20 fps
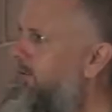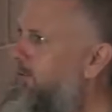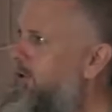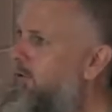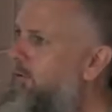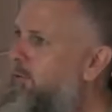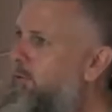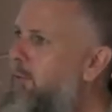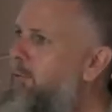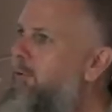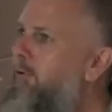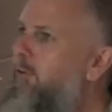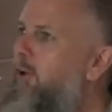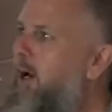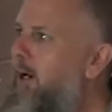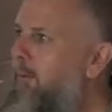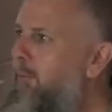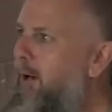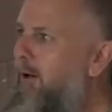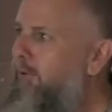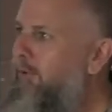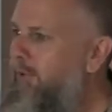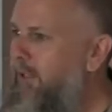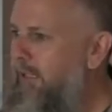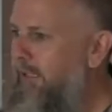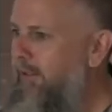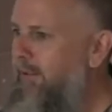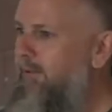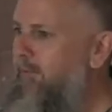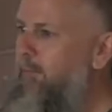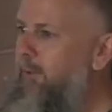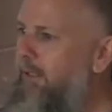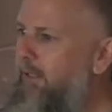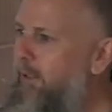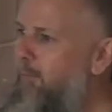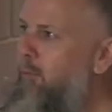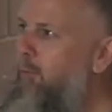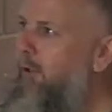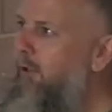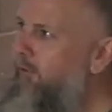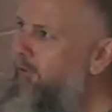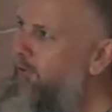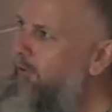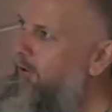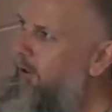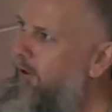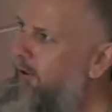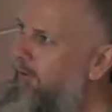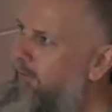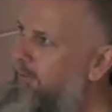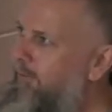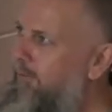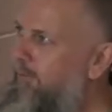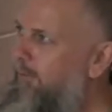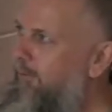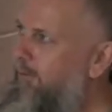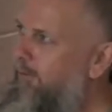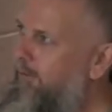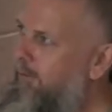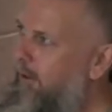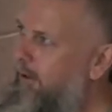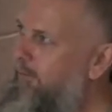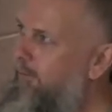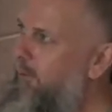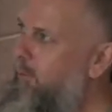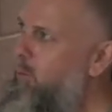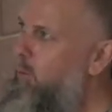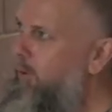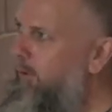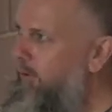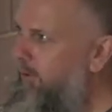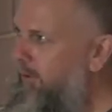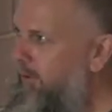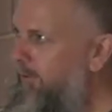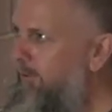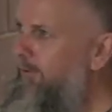does Scripture talk about Satan being the prince of the world?